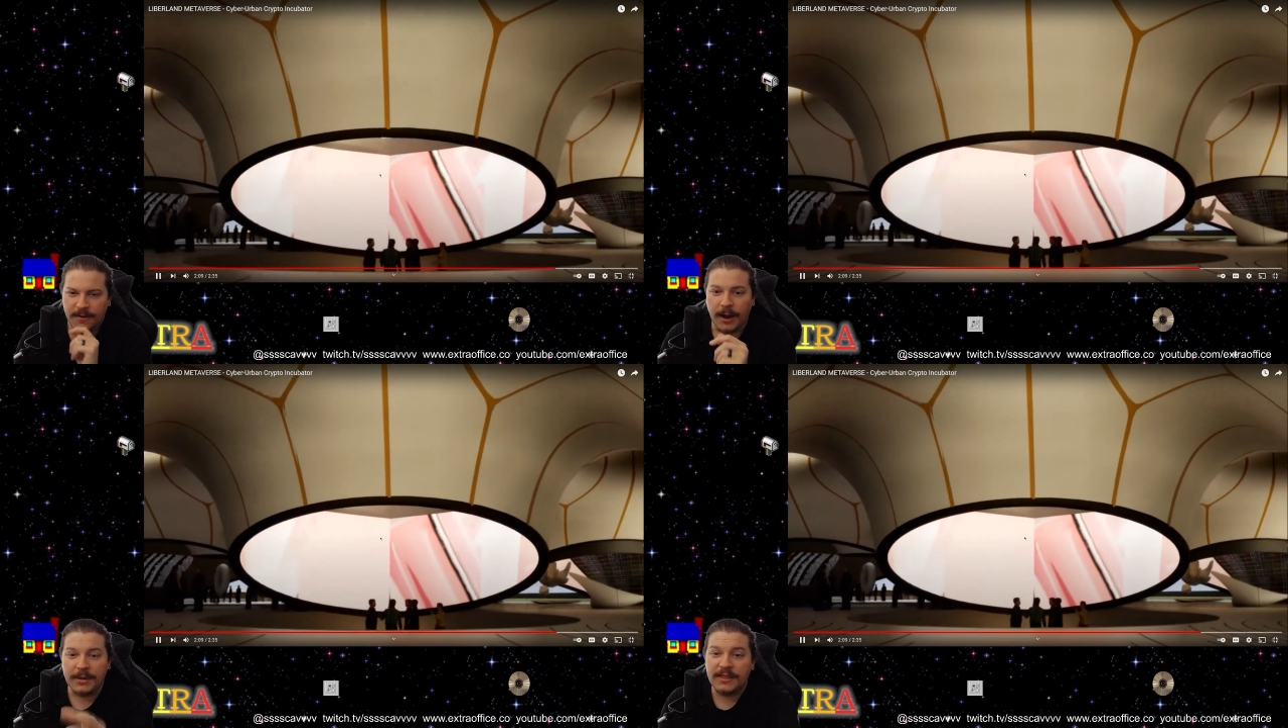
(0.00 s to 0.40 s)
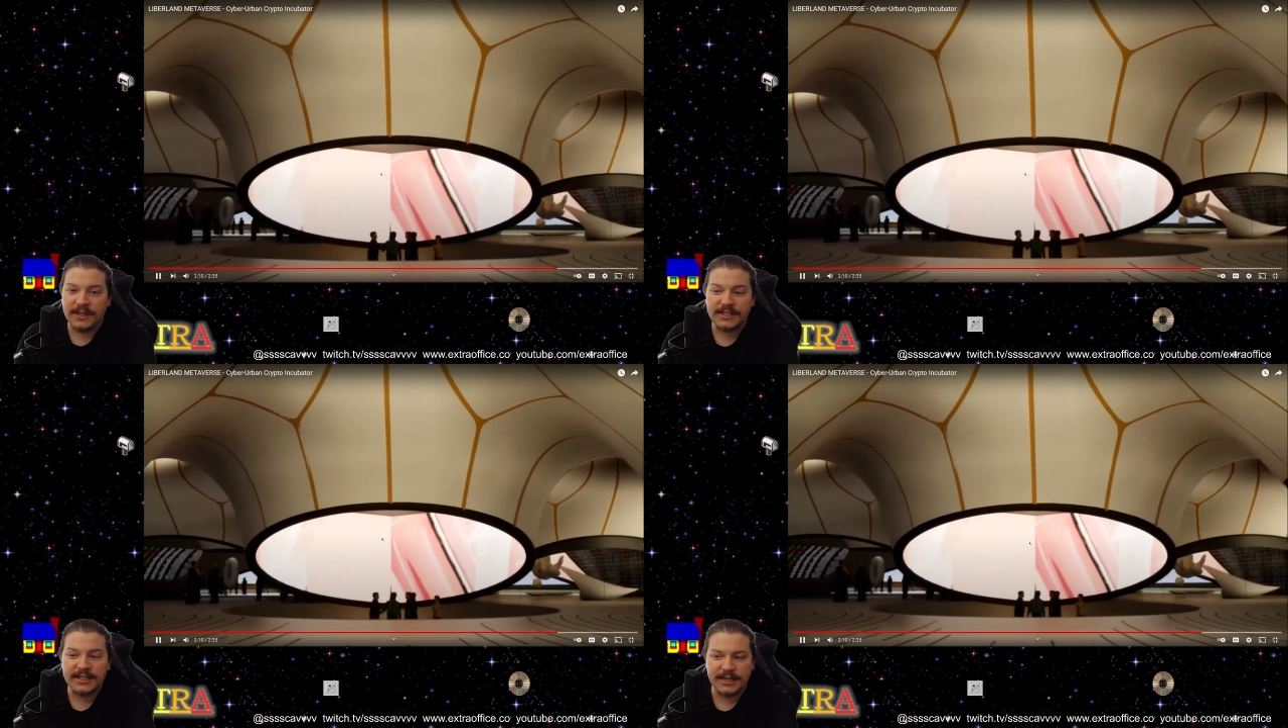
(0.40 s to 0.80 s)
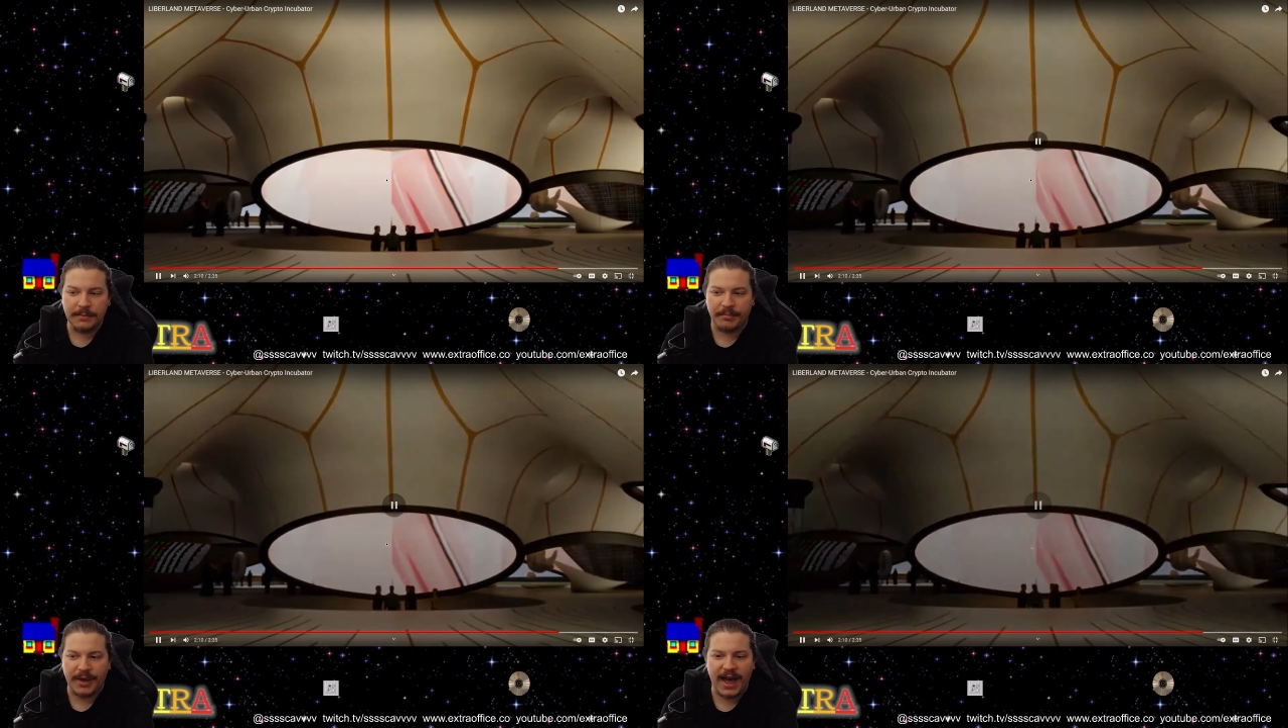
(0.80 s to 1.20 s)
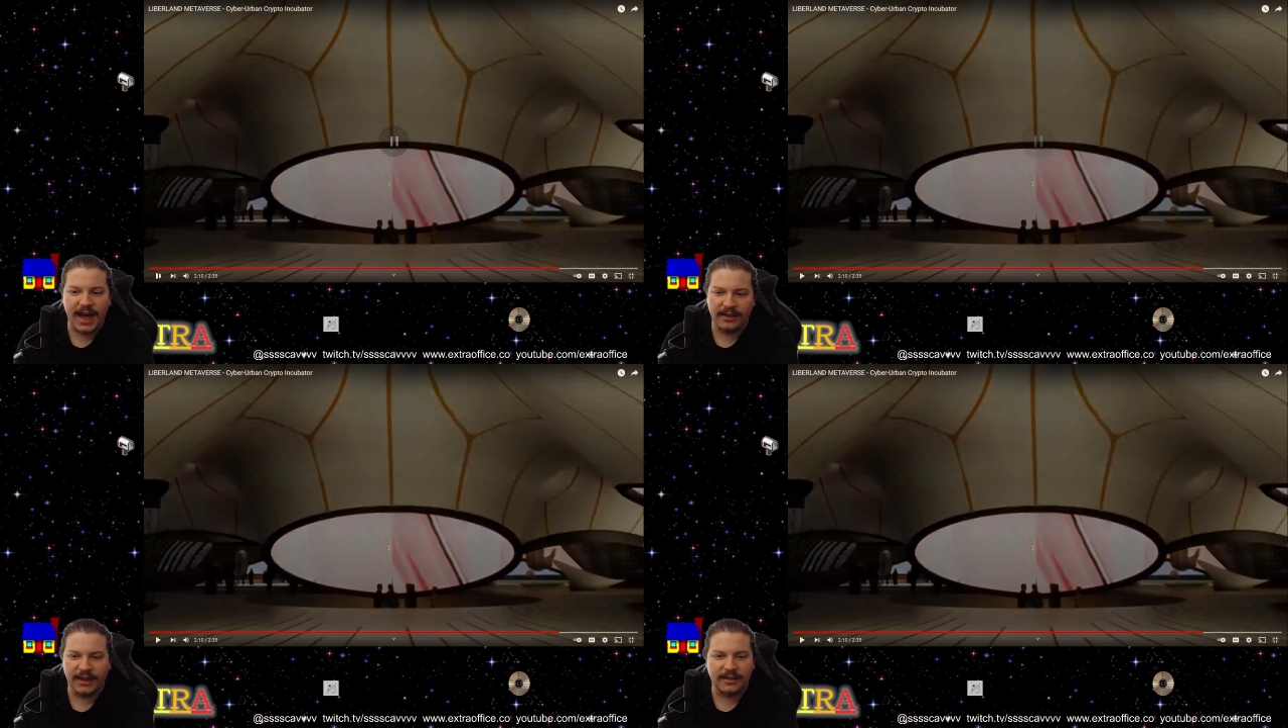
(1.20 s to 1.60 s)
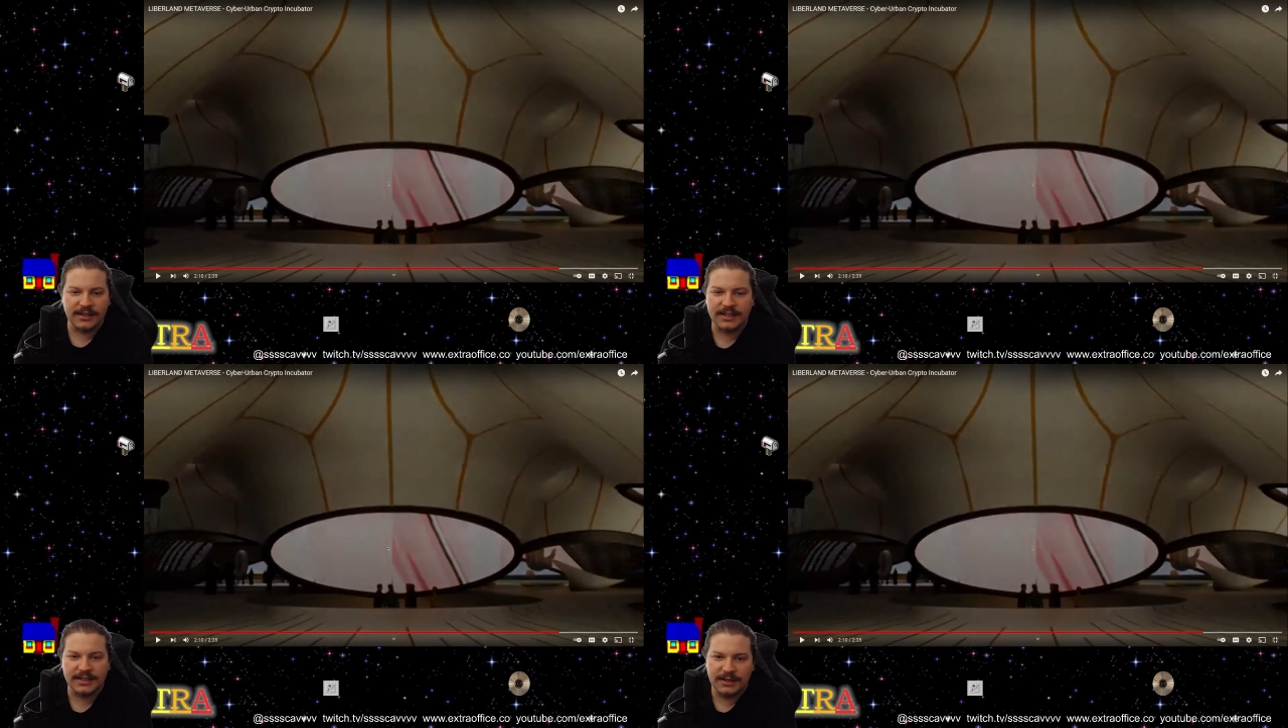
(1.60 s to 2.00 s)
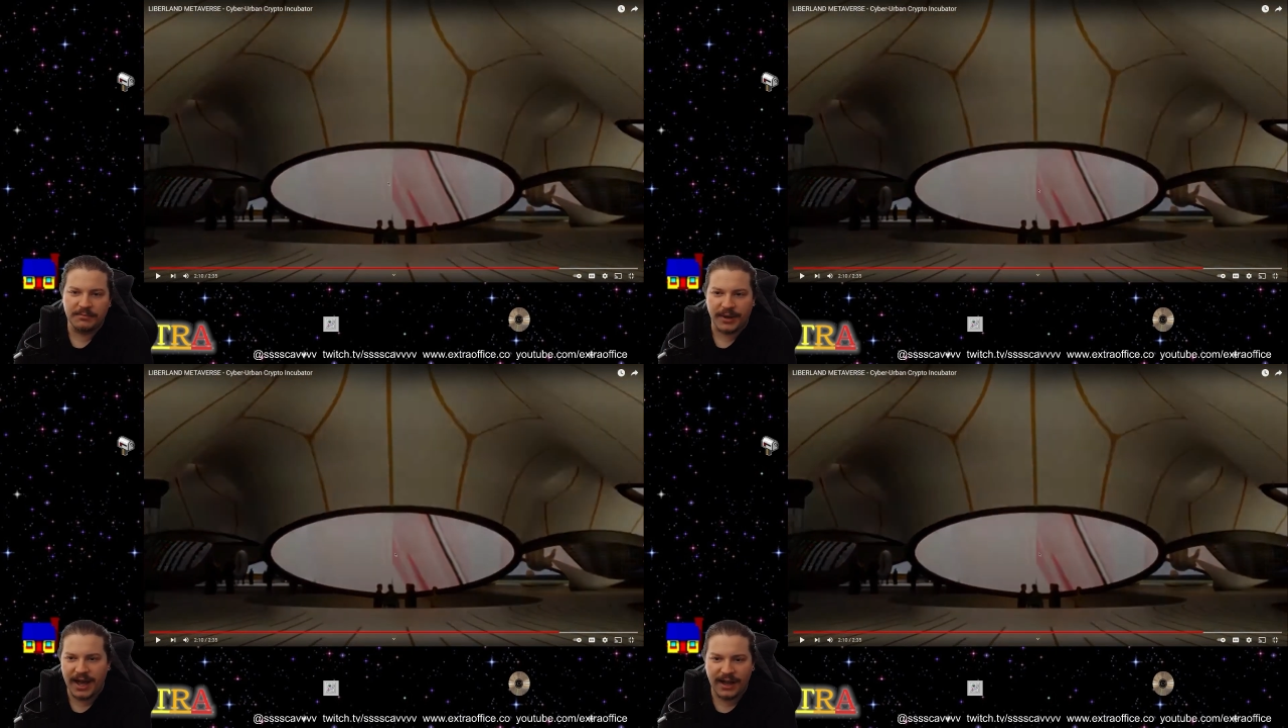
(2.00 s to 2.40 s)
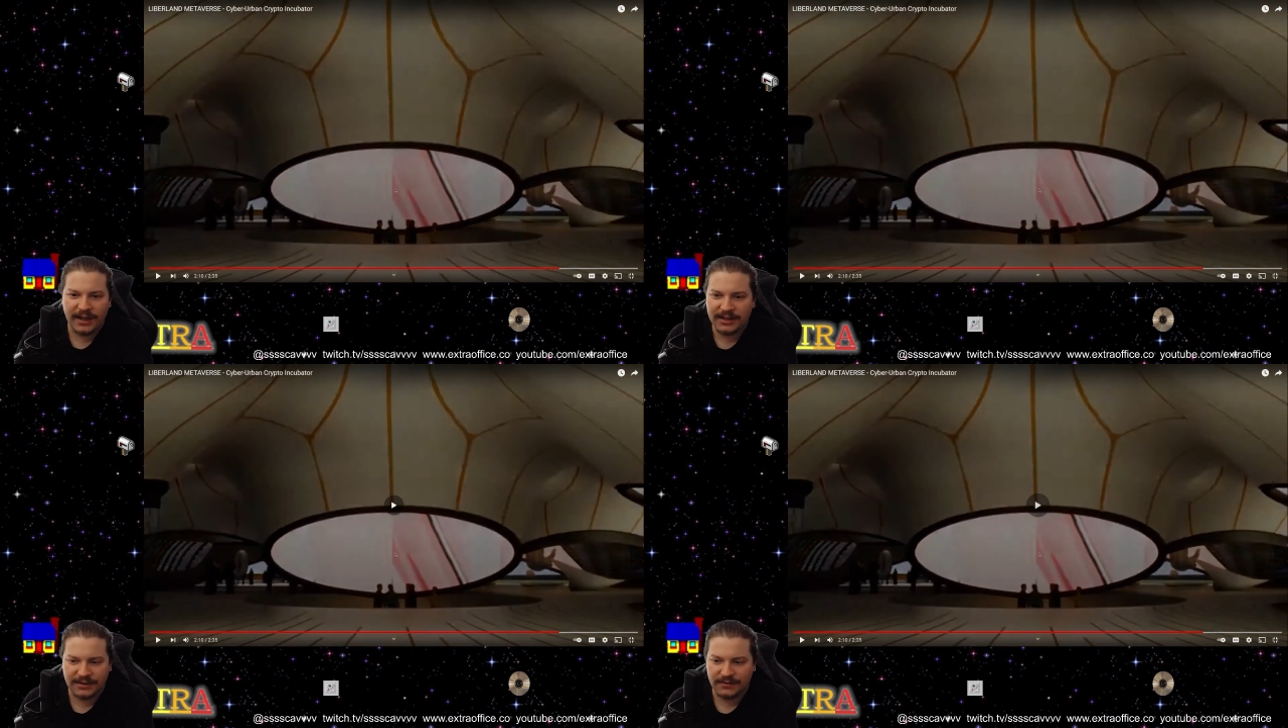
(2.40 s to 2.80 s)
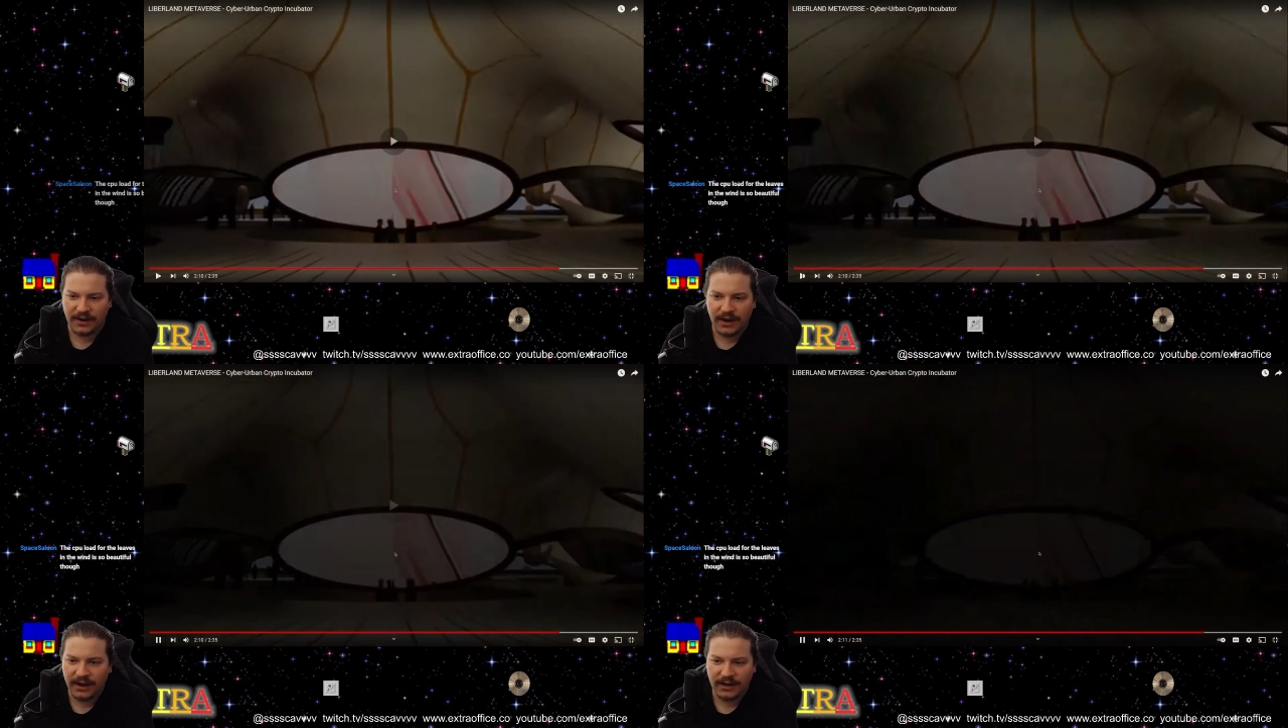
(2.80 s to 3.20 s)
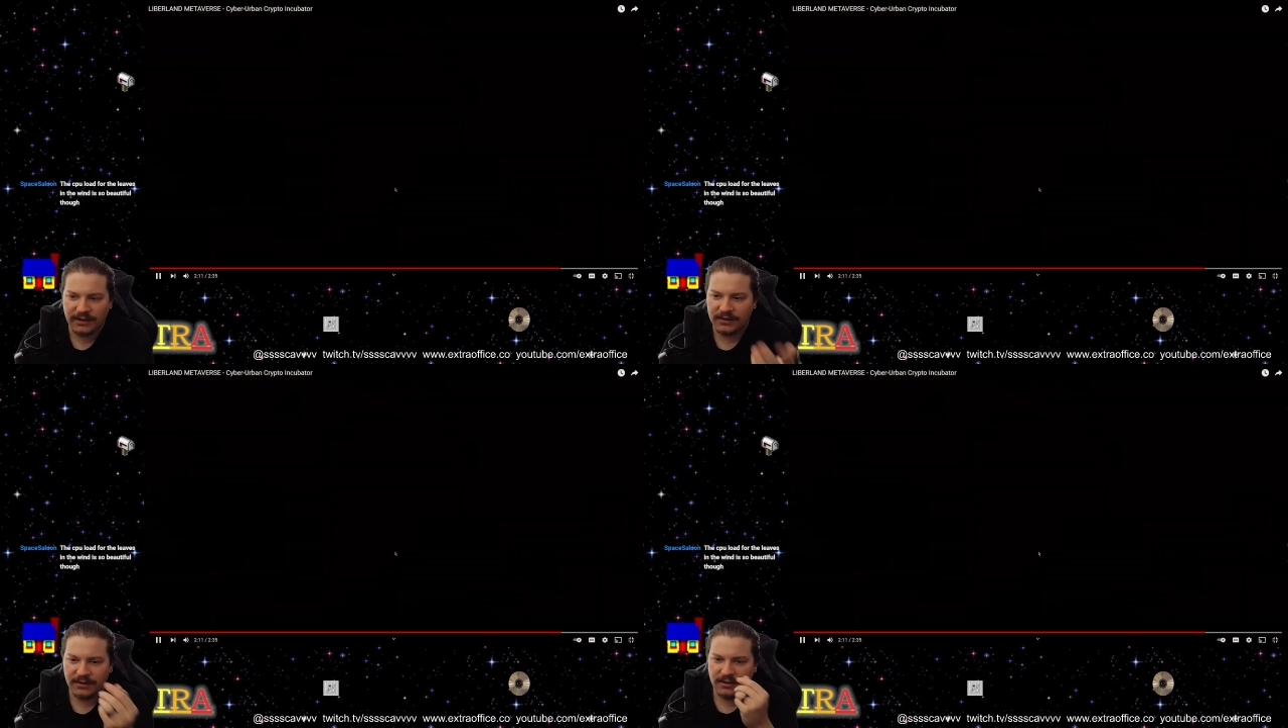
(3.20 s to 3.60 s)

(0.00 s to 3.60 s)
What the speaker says: I mean, this isn't bad. Like, this isn't bad. It's fine.